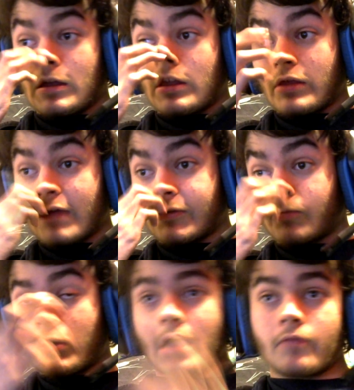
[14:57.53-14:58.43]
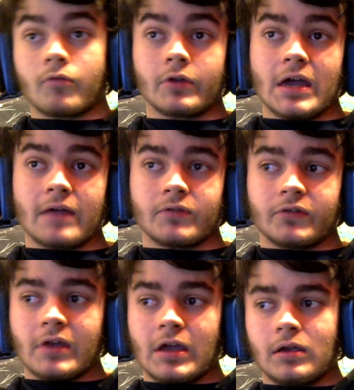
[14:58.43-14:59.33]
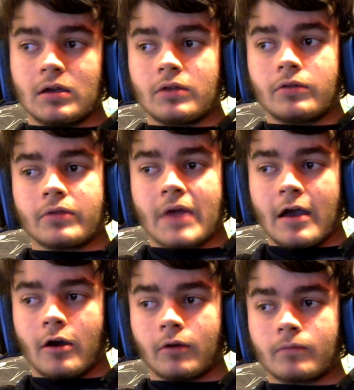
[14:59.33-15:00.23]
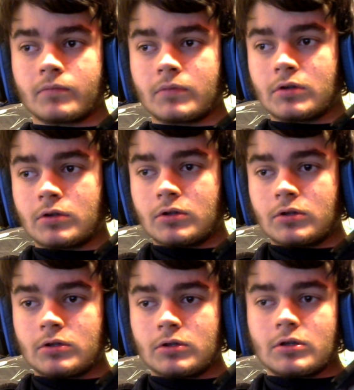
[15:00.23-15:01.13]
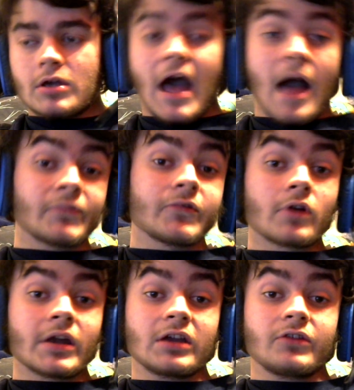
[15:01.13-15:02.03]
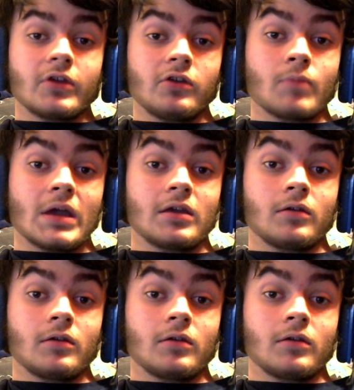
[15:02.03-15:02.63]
That's what I really have to say there. I'm still going to continue making